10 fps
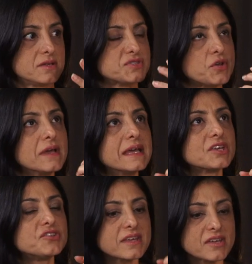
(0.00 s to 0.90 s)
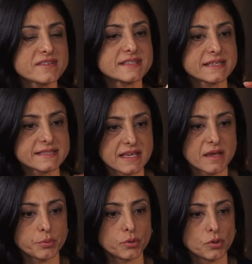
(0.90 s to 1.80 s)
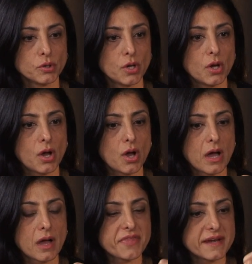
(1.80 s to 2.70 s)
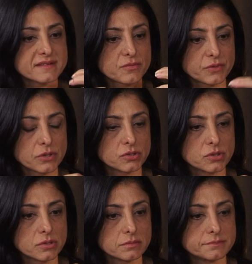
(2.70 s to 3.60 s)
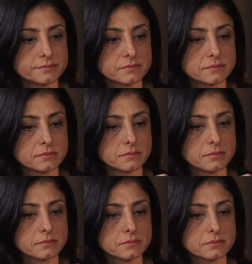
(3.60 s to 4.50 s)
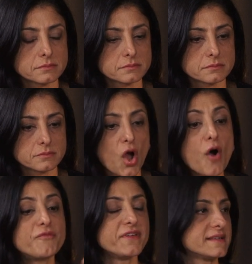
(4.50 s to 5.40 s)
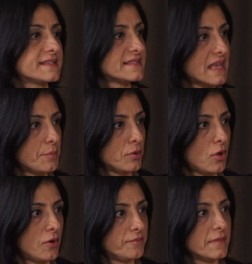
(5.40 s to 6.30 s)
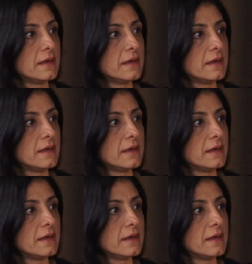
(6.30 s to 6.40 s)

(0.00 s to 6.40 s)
it. So could you give us an example that is a real obvious example of